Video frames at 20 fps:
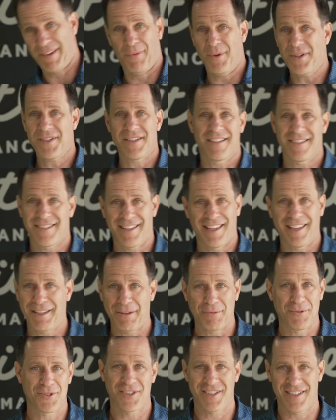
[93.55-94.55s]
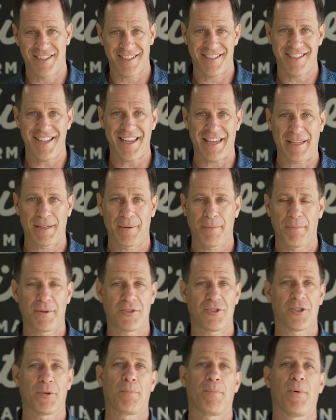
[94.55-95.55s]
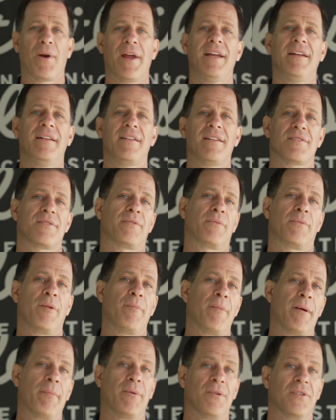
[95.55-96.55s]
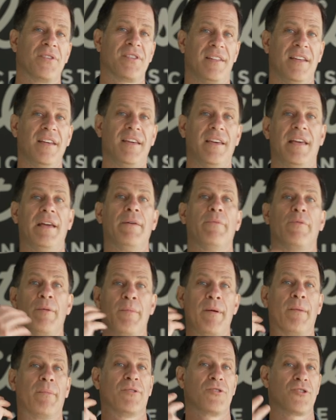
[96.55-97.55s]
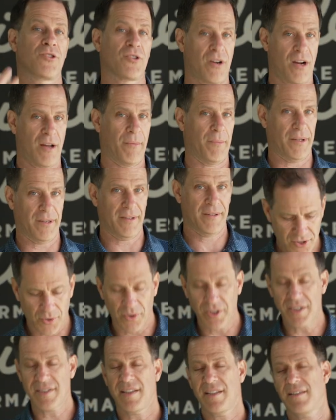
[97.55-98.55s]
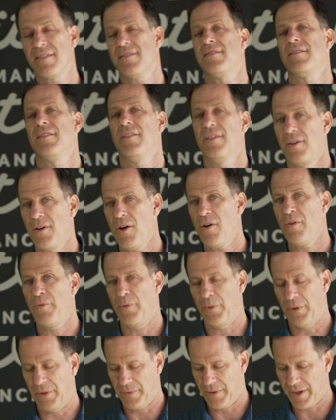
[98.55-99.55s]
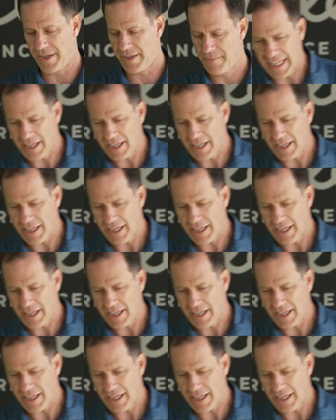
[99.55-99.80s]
it wasn't a snake, it was just a stick. But your brain doesn't remember a stick, it remembers trauma. So let's take this to the golf world, right?